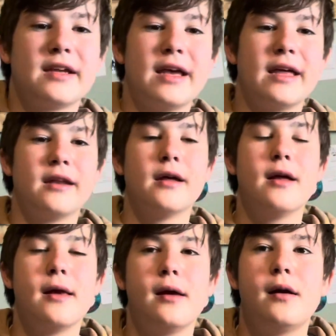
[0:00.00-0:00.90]
And
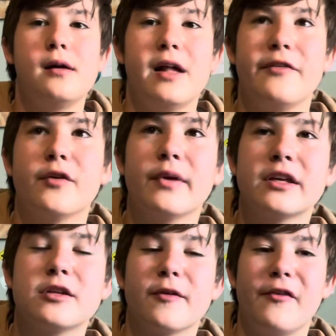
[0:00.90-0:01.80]
if you're reeling
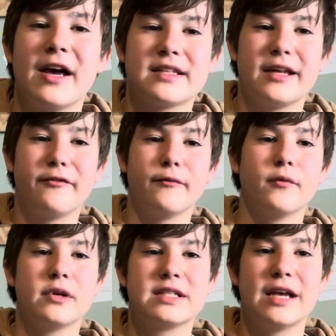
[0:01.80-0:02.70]
super fast, that
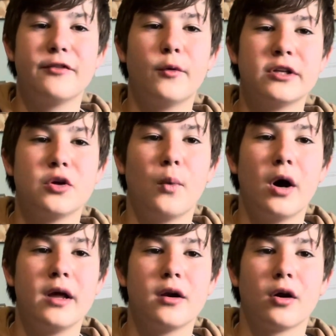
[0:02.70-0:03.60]
7:1 to
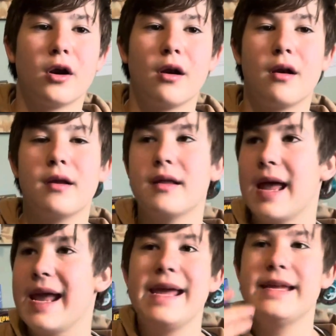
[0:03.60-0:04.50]
1 or
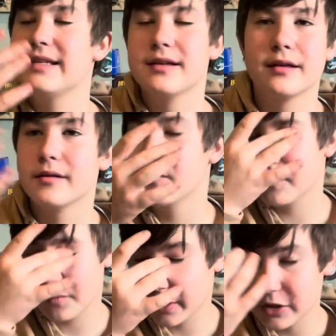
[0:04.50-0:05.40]

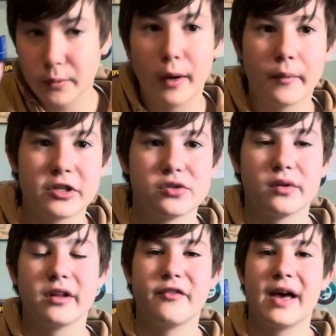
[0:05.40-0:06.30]
8:1 to 1, which is
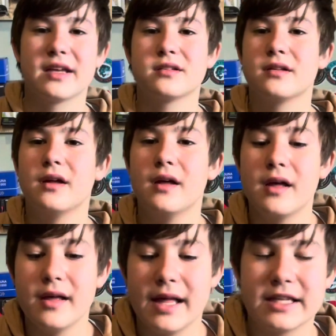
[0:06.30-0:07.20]
really fast,
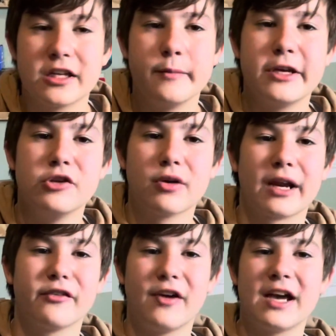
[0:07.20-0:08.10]
it's going to make you crank
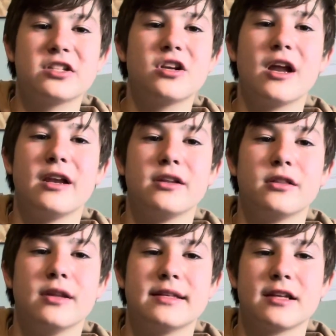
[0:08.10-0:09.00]
faster, and
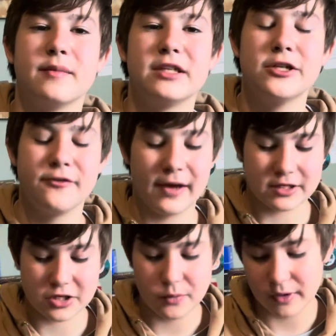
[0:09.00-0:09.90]
it's going to be too fast.
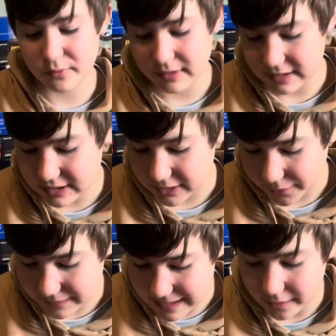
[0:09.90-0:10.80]
So you want to really slow it down.